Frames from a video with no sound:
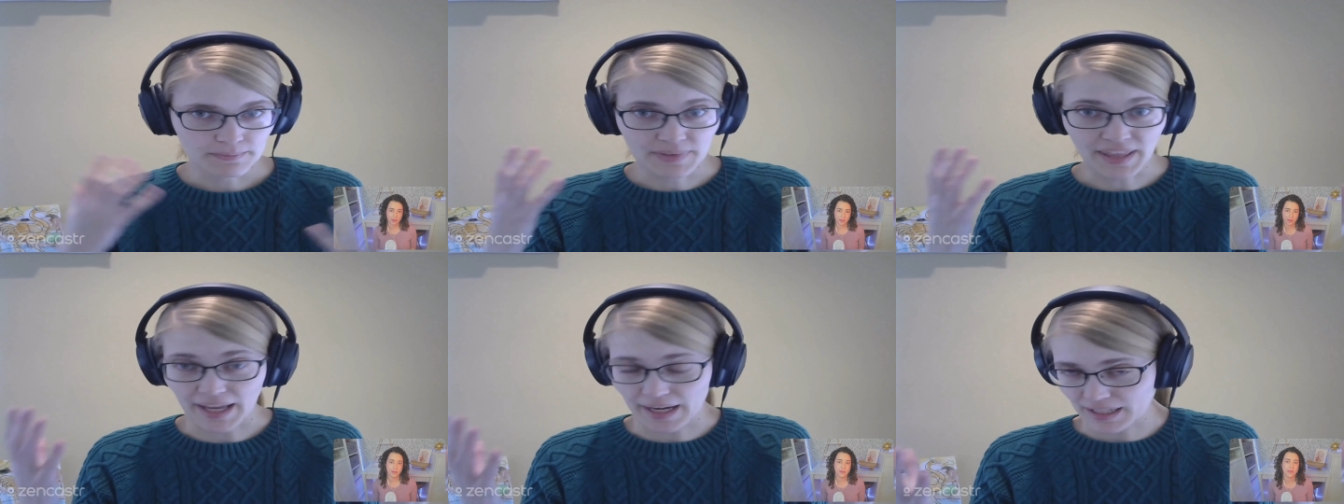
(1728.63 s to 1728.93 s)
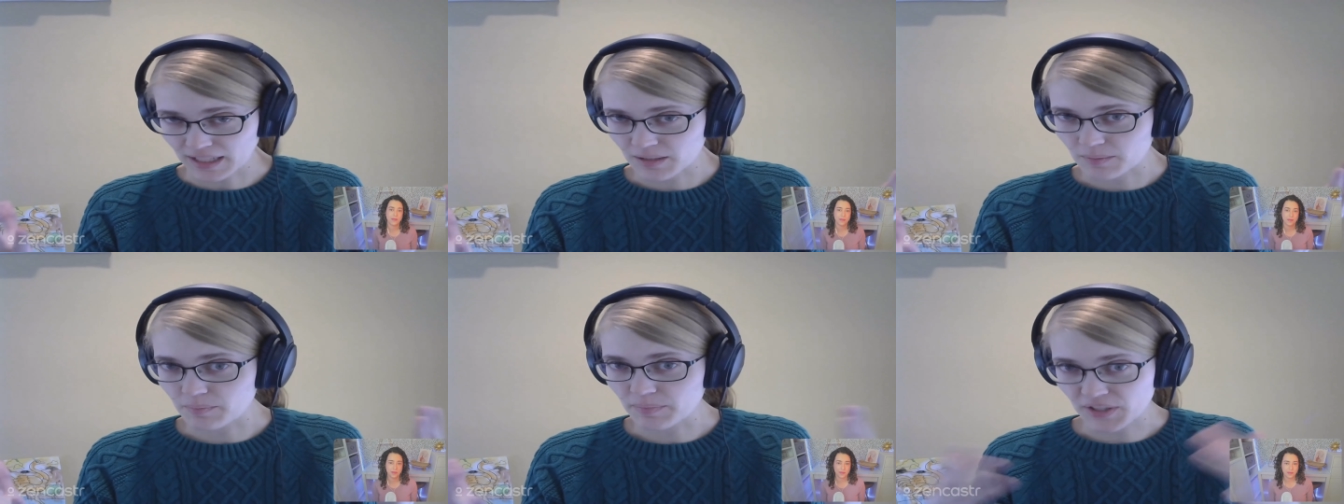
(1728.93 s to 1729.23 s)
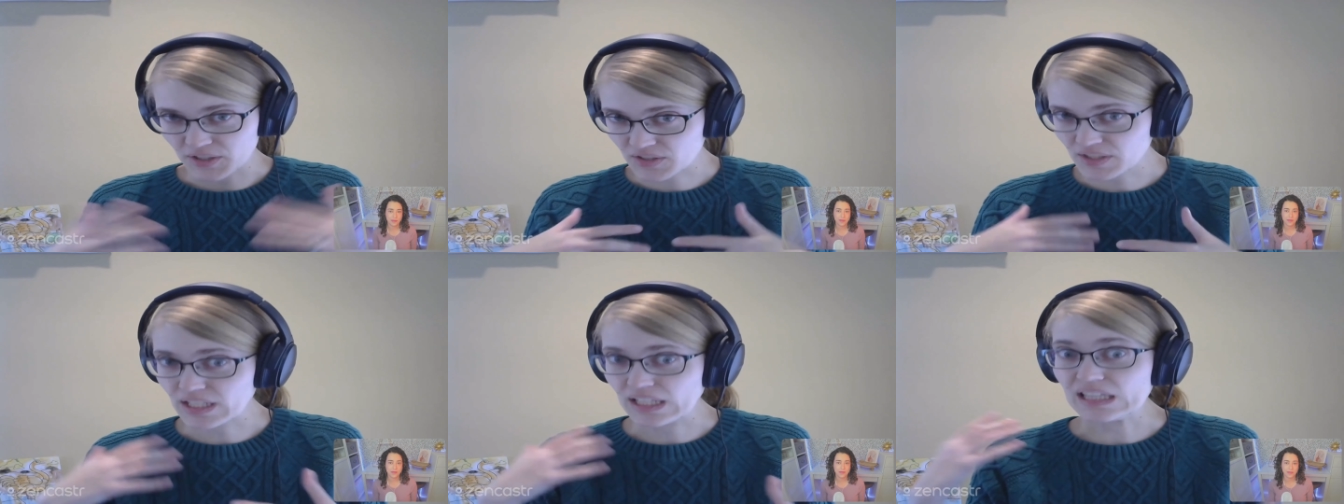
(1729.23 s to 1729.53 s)

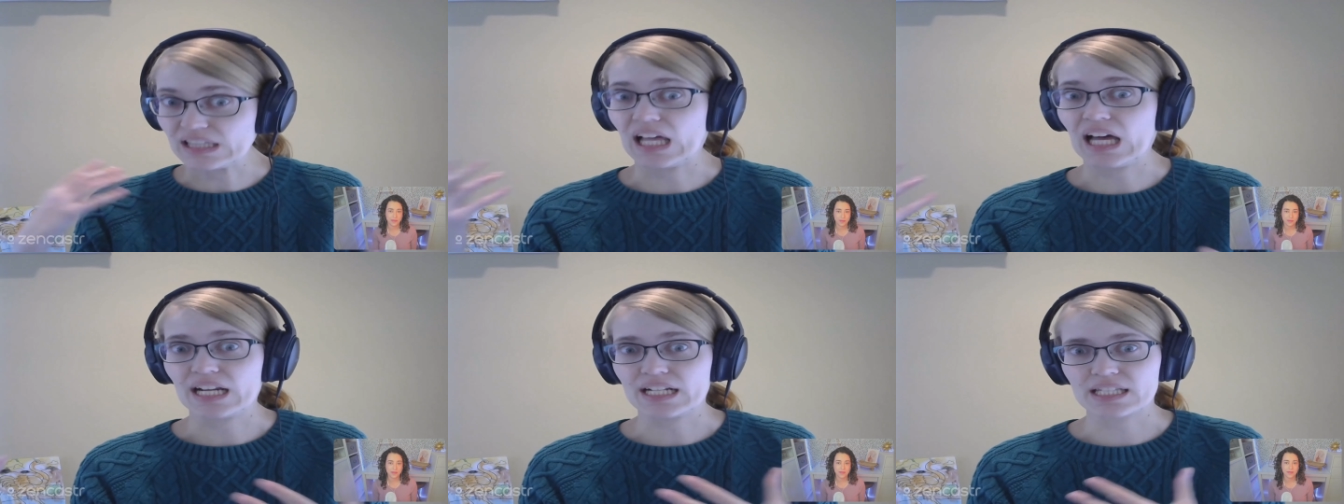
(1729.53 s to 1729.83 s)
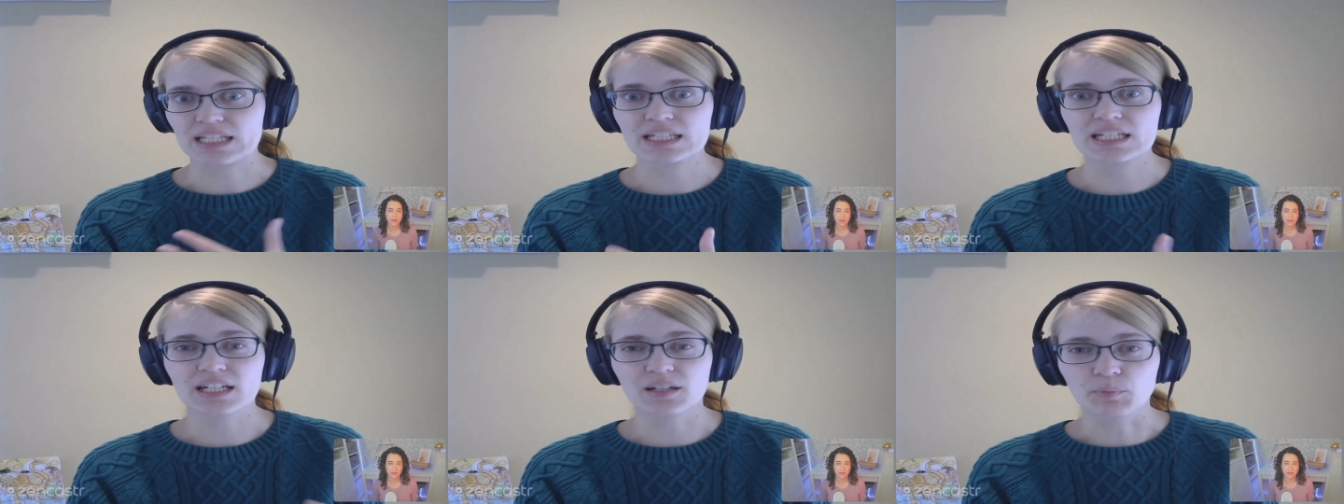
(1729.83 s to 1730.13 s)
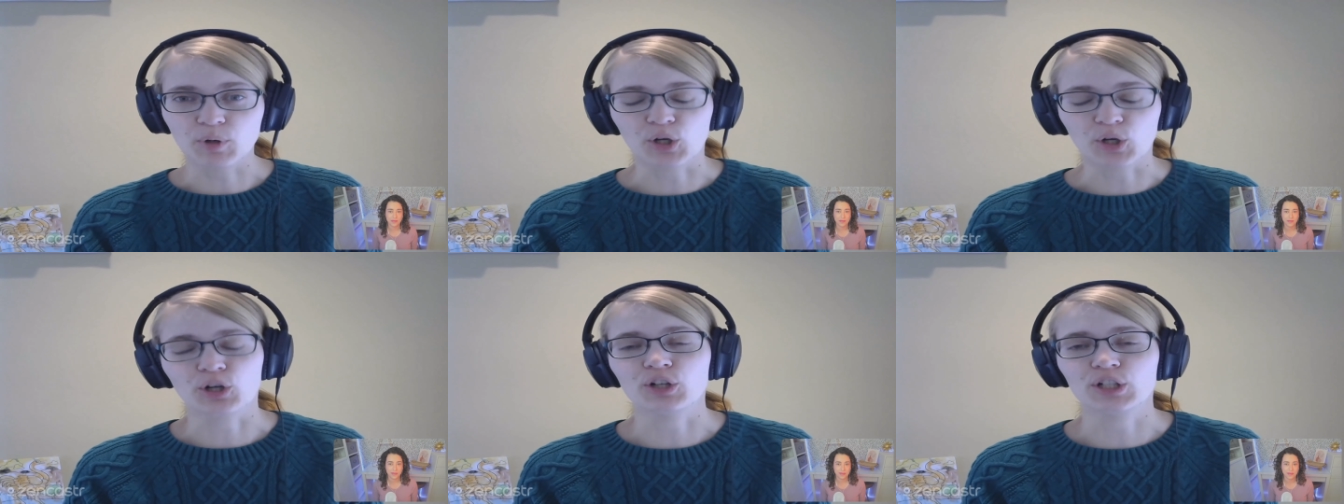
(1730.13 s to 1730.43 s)
There's a lot of
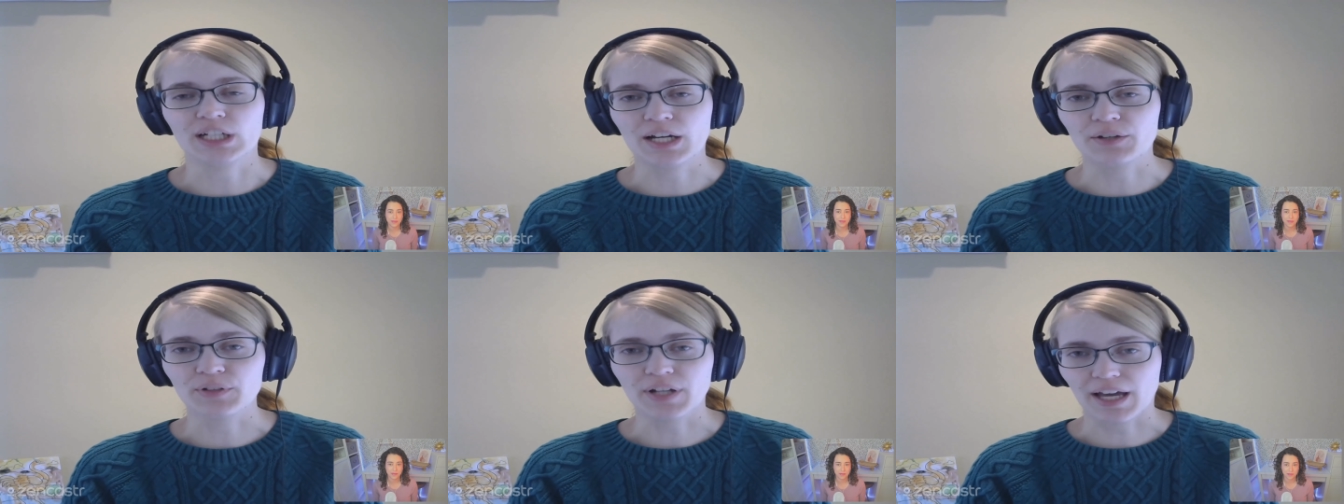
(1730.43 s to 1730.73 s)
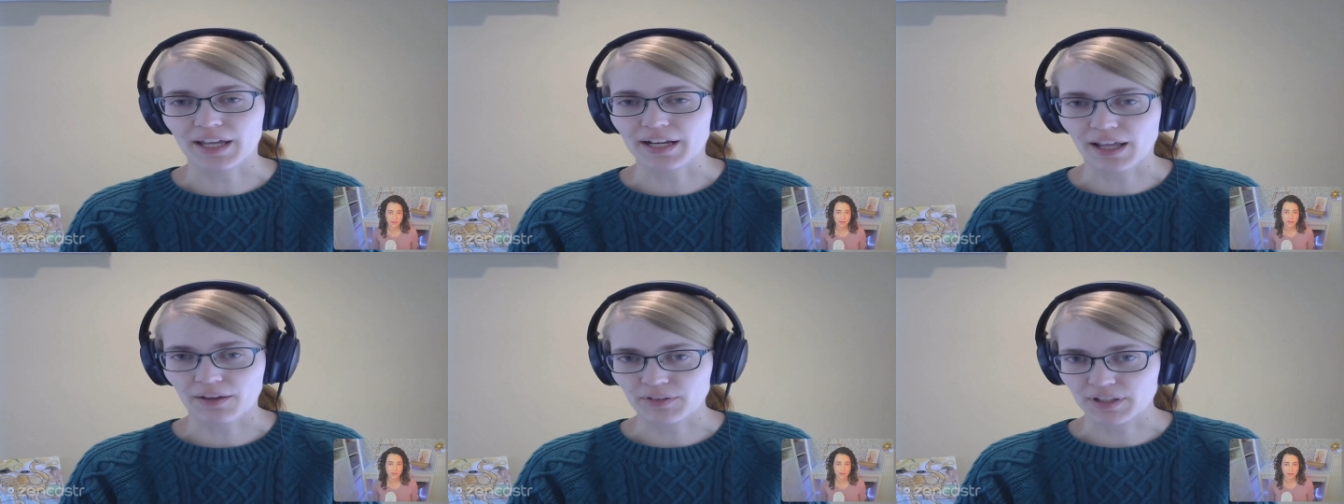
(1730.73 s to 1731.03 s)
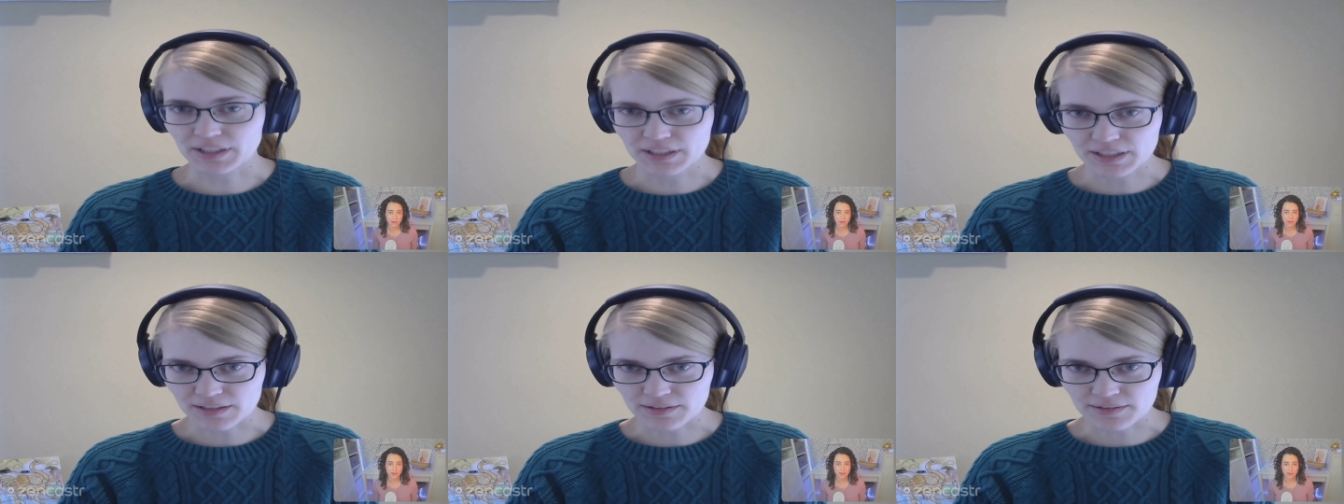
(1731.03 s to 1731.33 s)
stigma around not
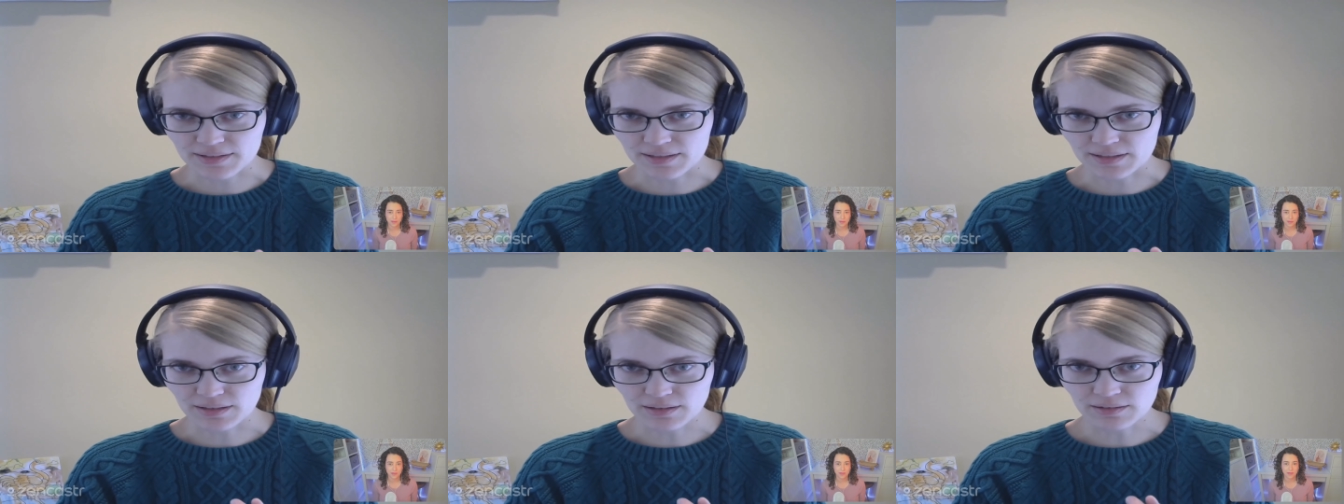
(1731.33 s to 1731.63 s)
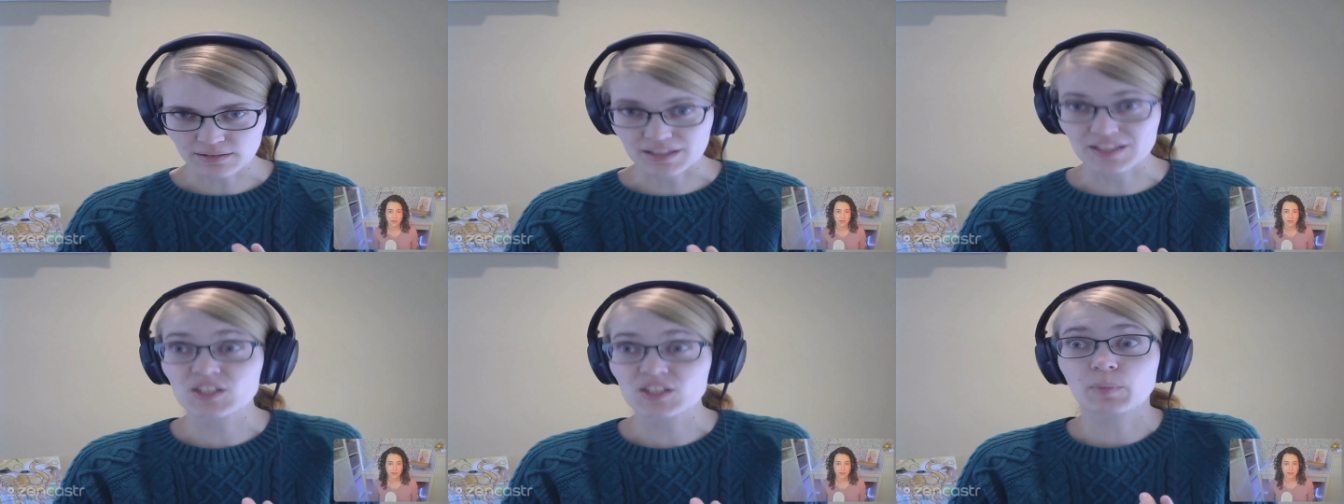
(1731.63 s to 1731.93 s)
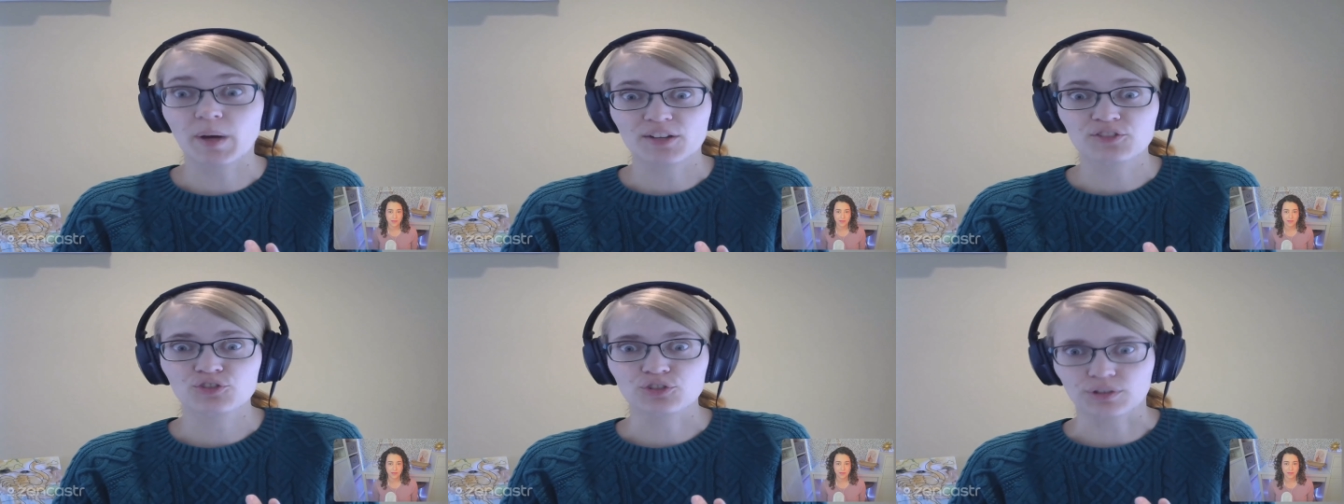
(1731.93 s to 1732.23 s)
having kids still,
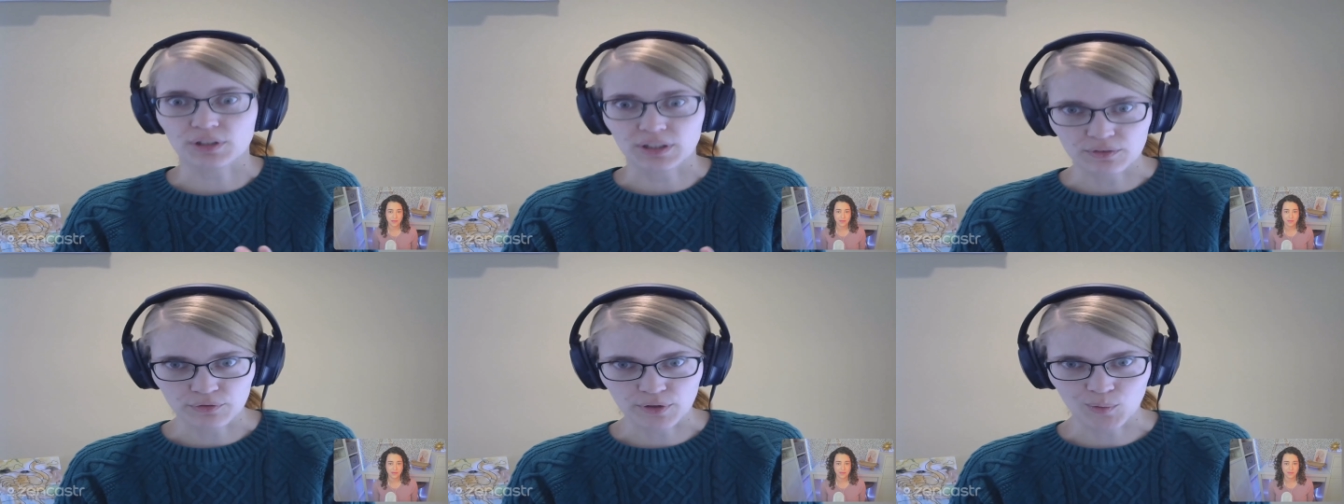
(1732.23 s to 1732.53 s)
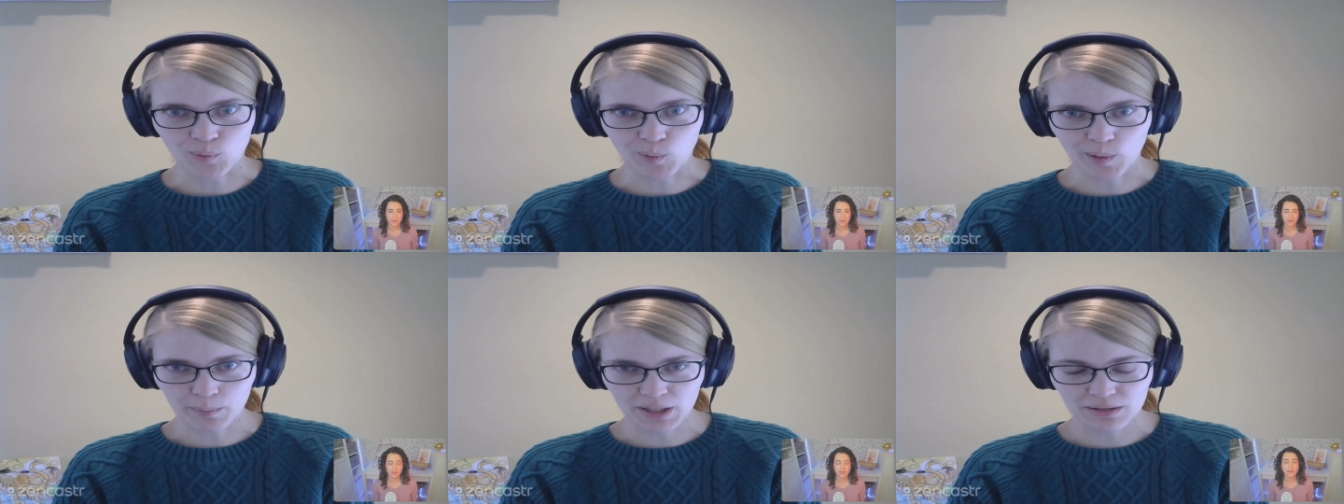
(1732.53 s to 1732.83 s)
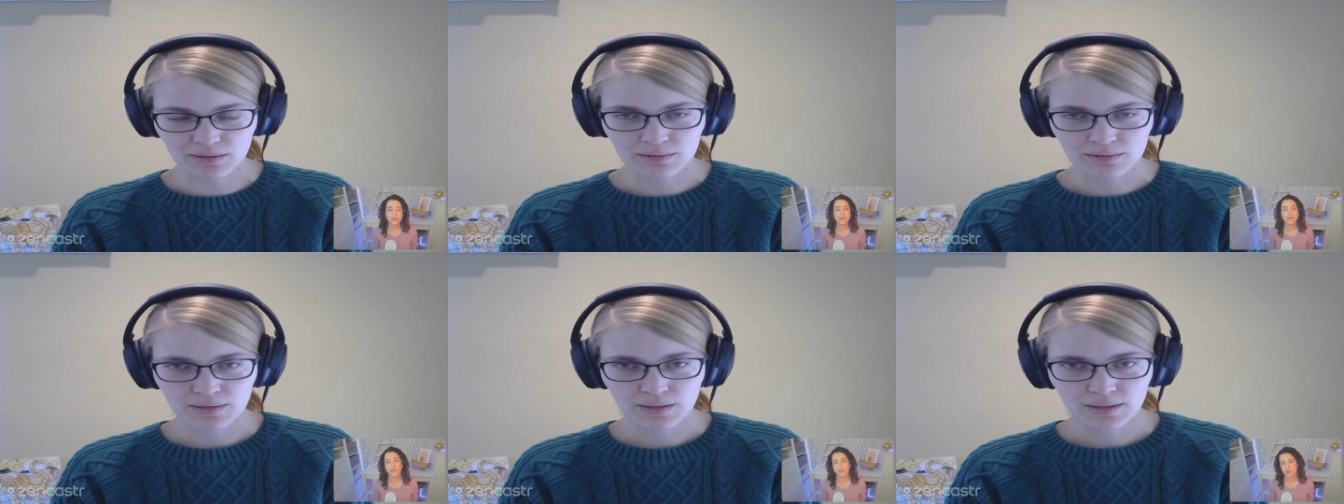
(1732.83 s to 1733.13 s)
especially for
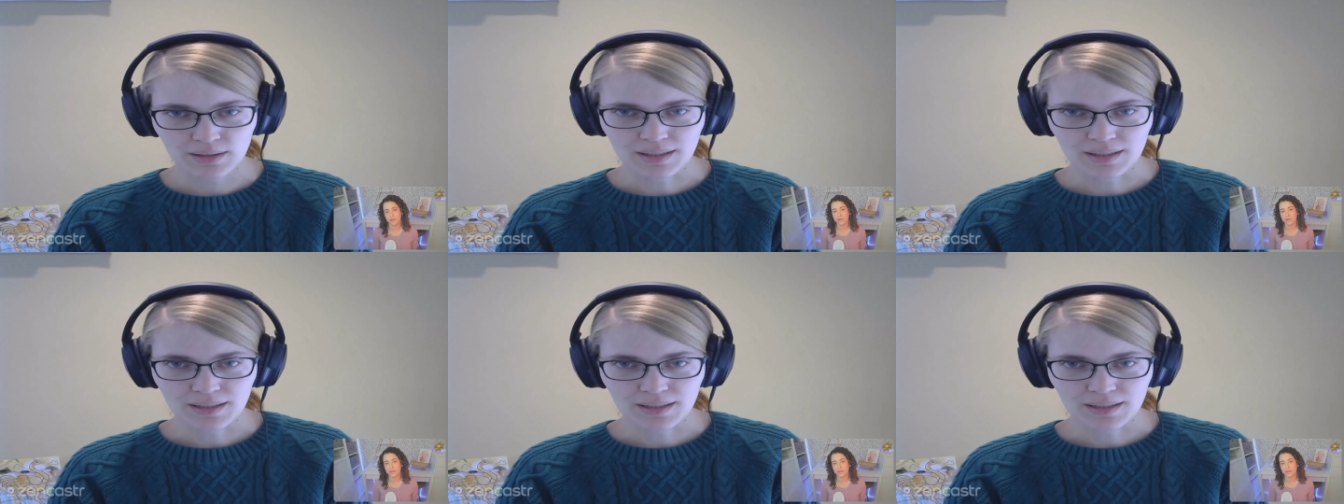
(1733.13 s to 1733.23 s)
women.